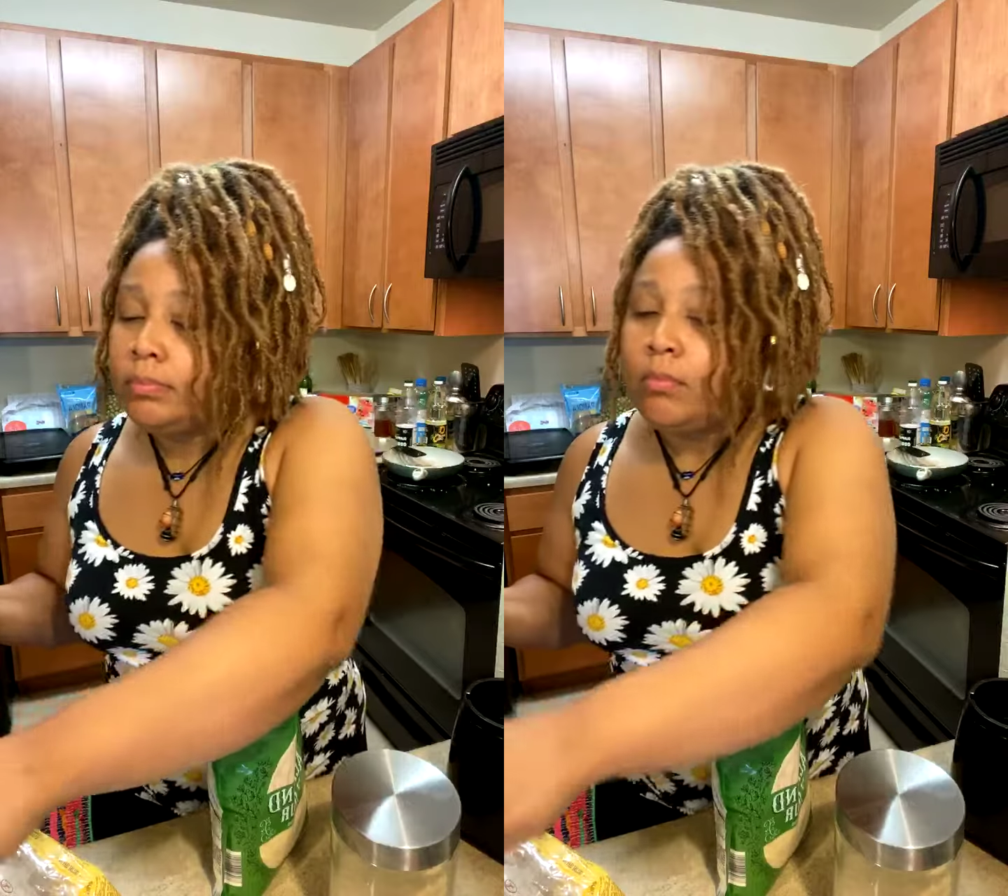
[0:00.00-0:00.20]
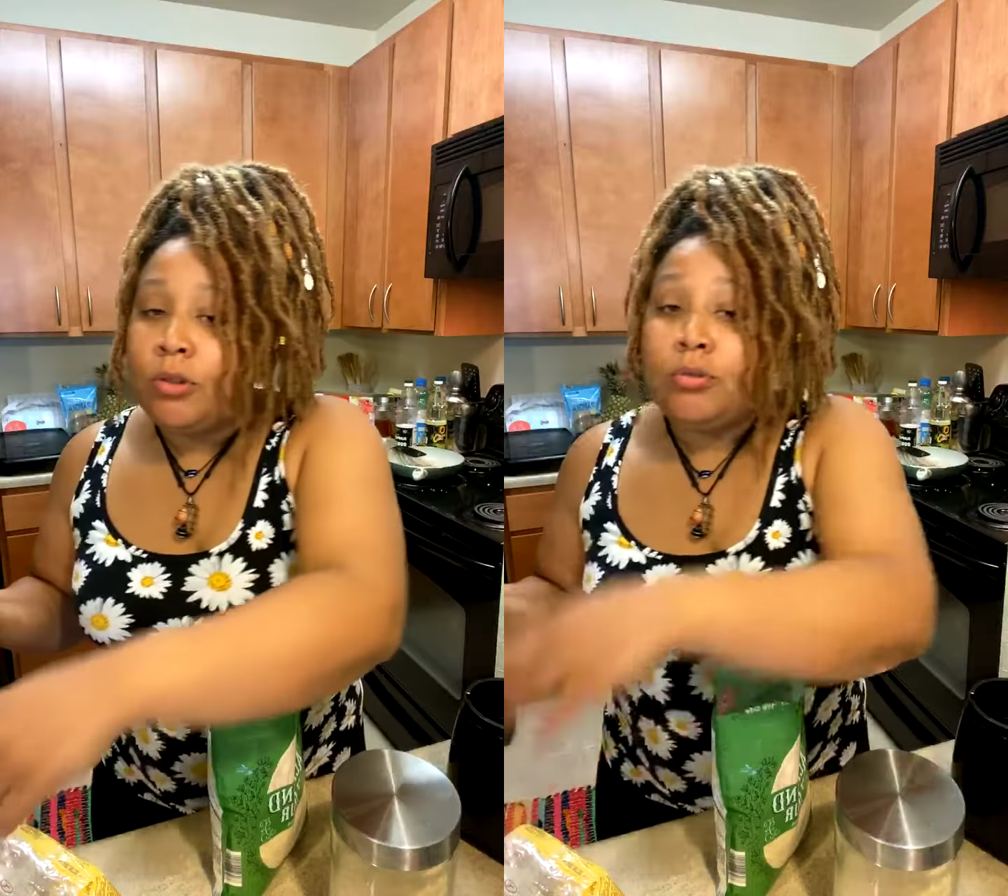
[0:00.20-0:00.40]

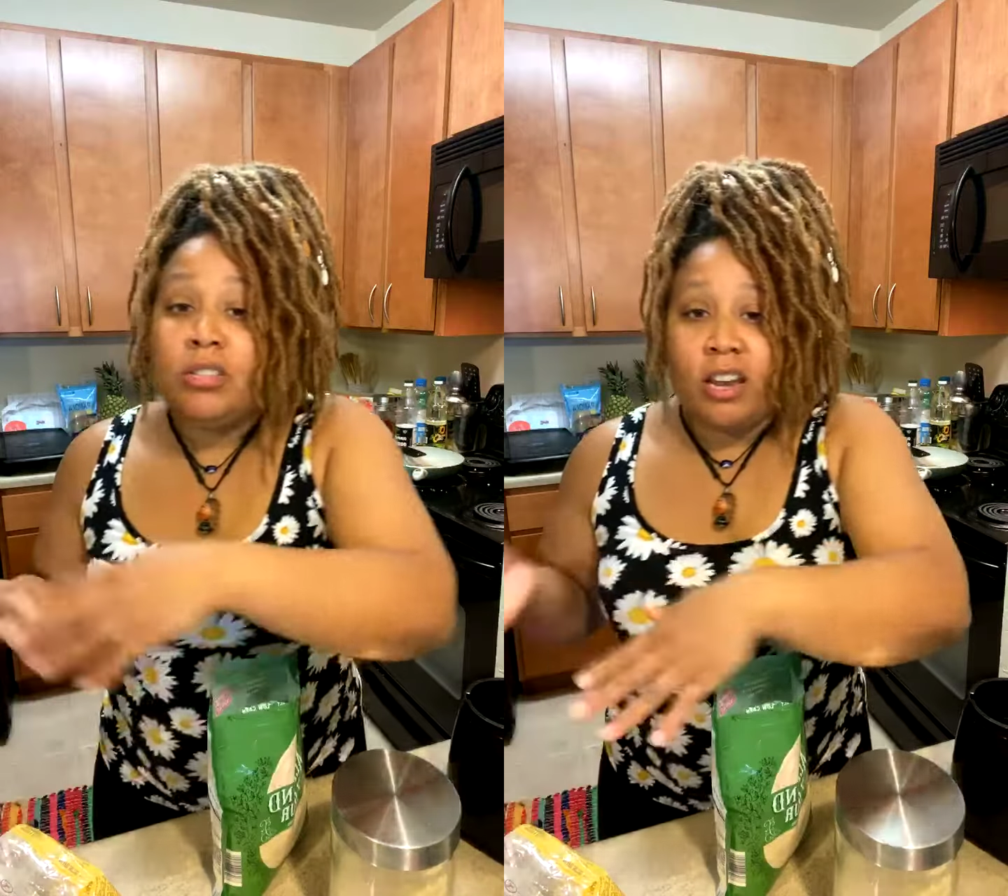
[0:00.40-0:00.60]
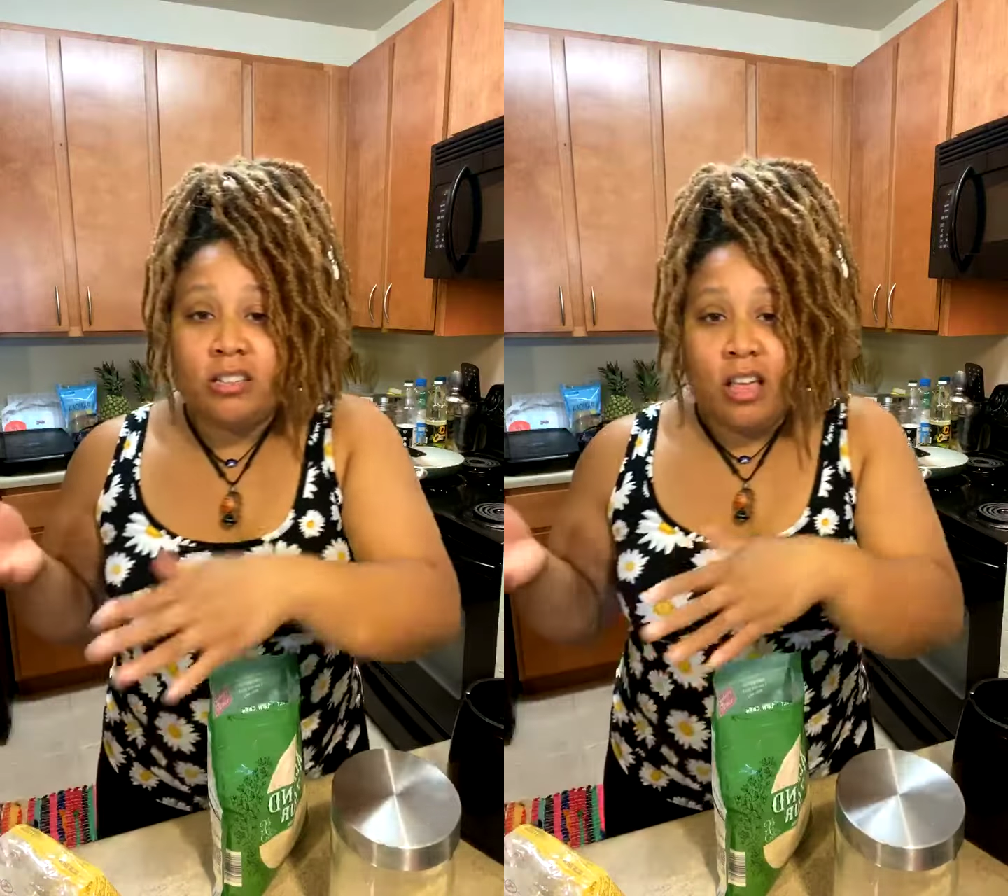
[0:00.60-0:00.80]
you
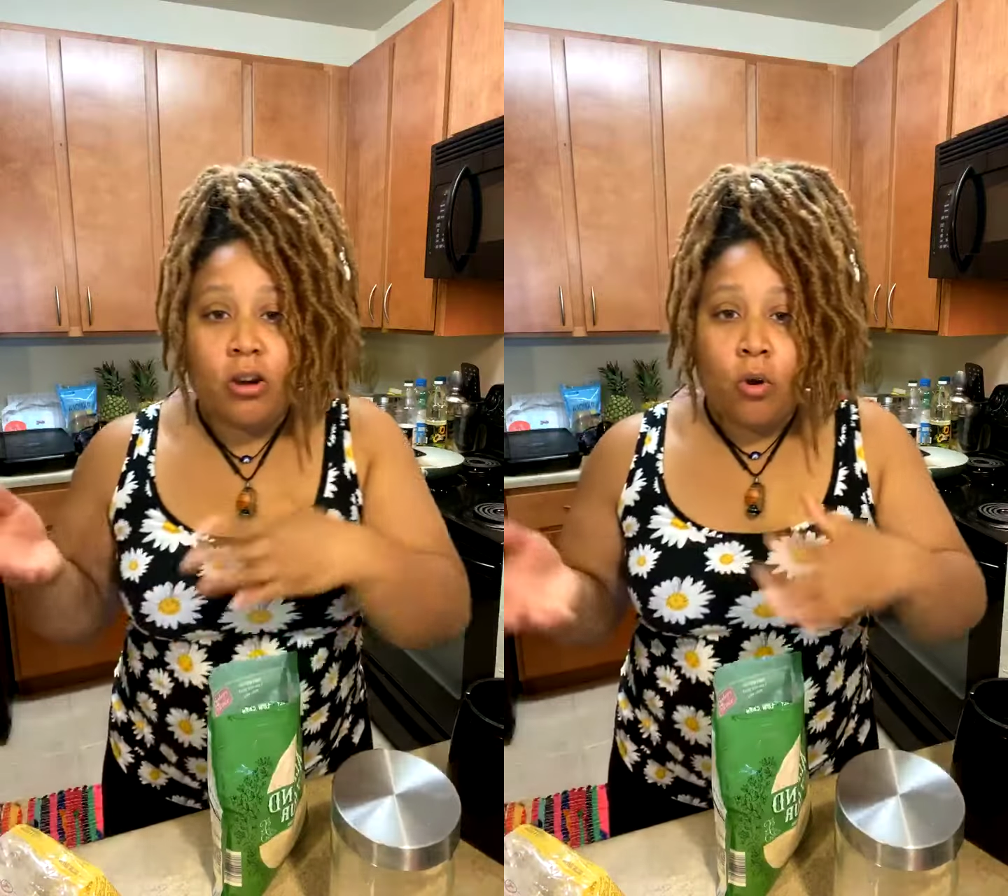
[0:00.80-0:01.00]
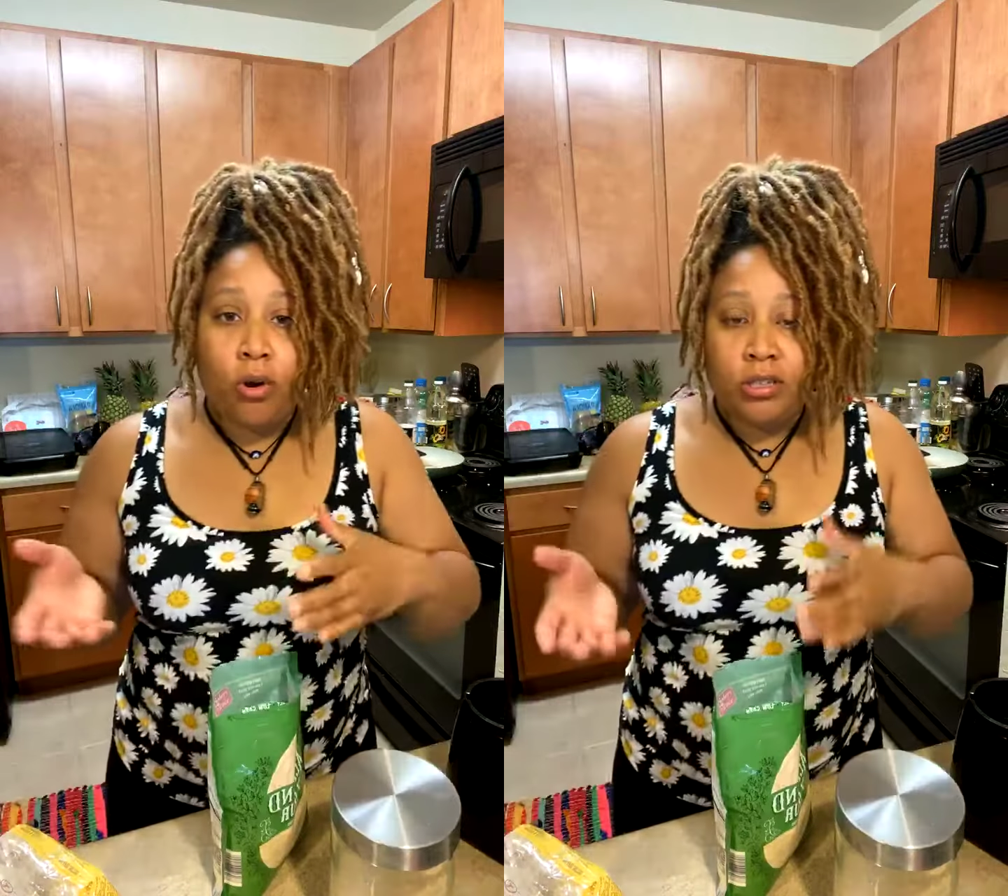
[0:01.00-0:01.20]
taste that
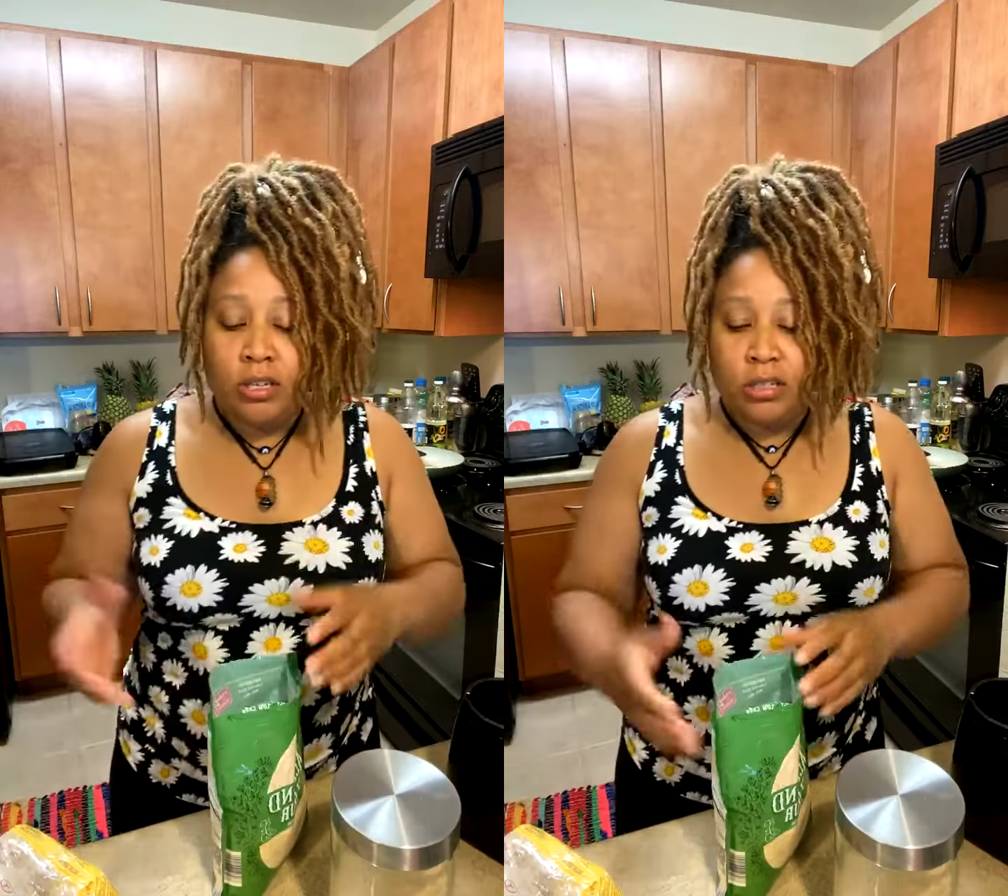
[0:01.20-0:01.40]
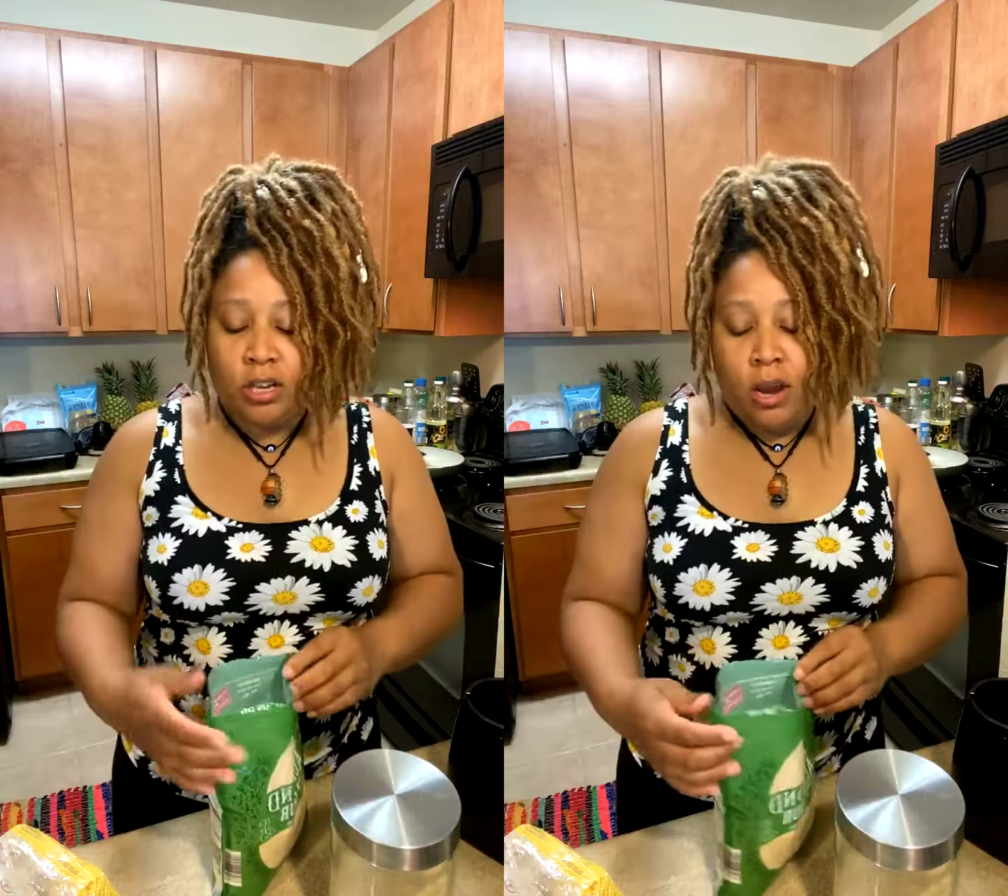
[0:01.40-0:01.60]

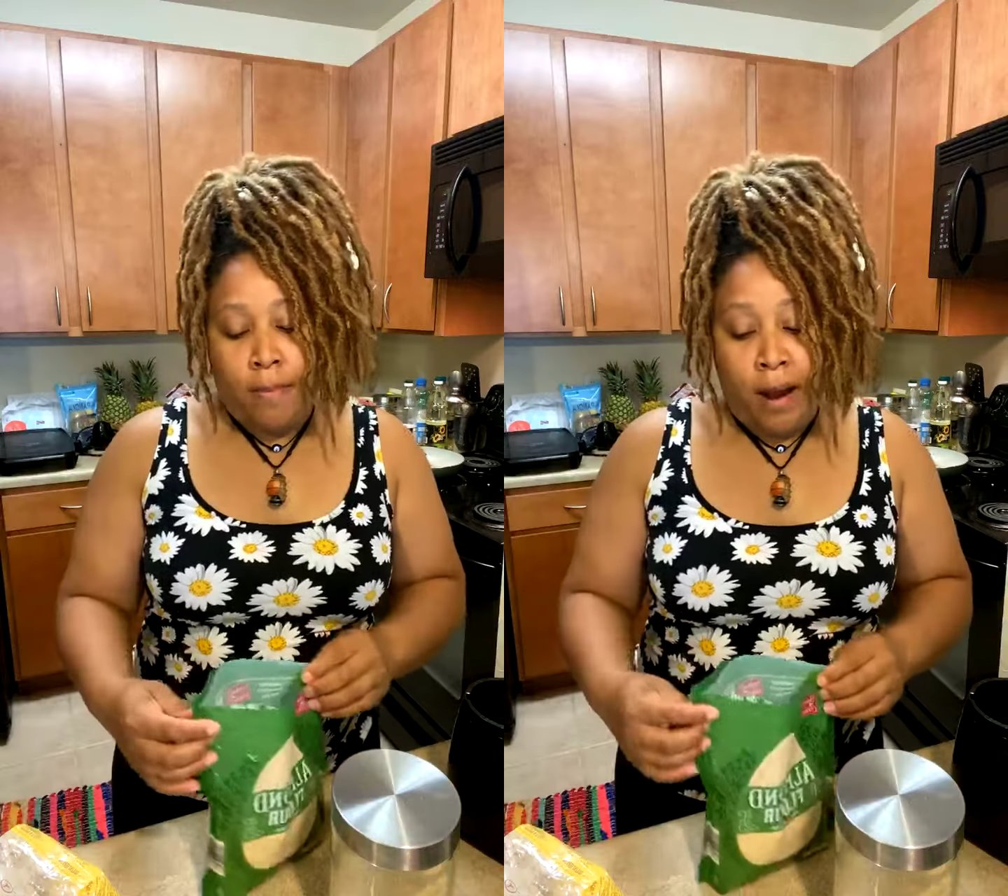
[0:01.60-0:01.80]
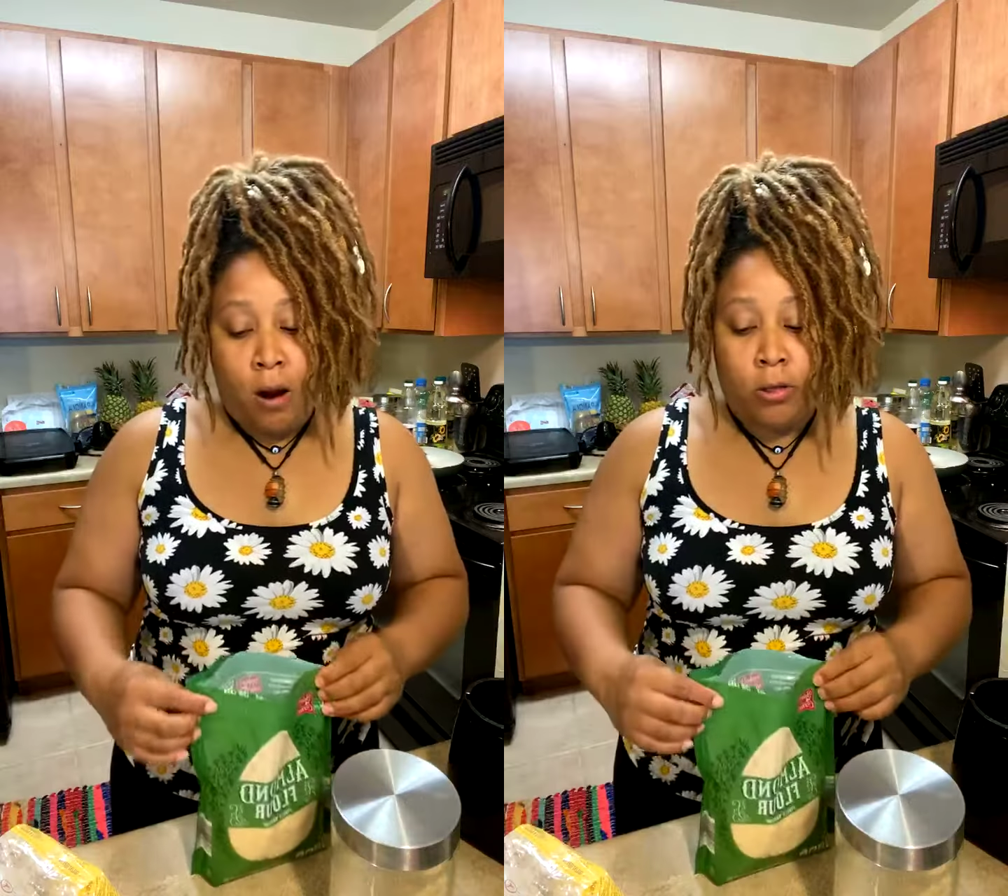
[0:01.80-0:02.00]
coarseness in your
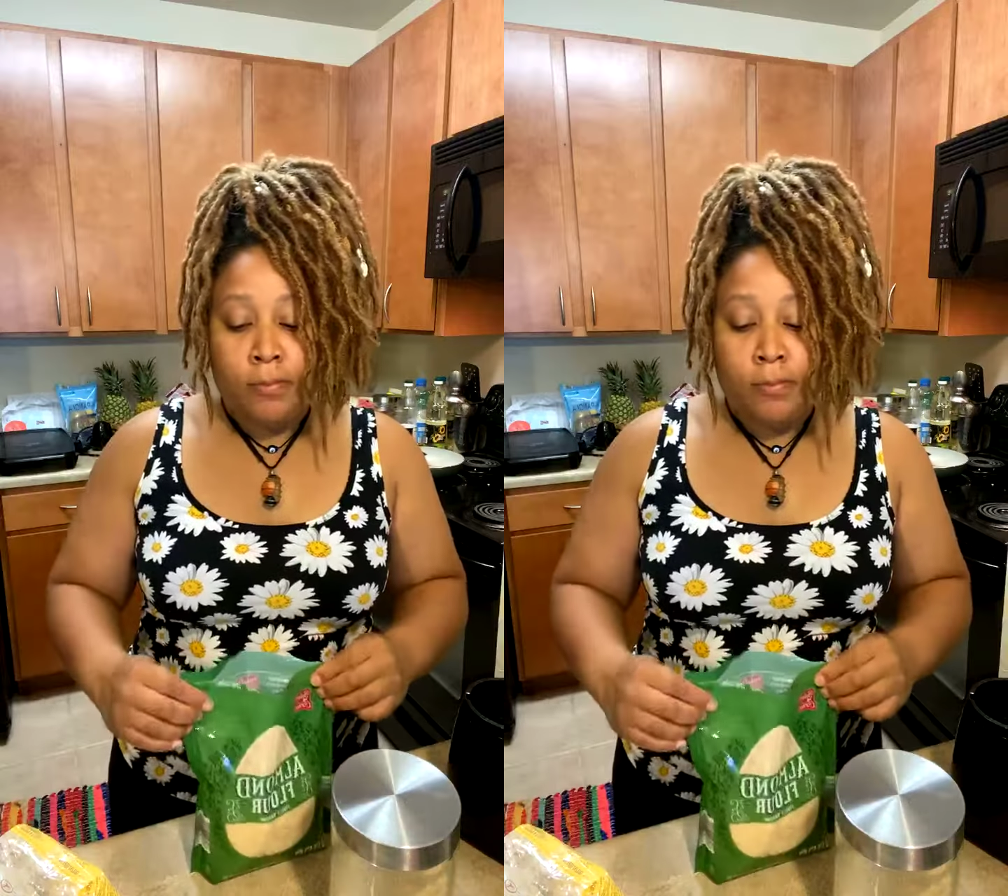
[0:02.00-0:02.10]
mouth.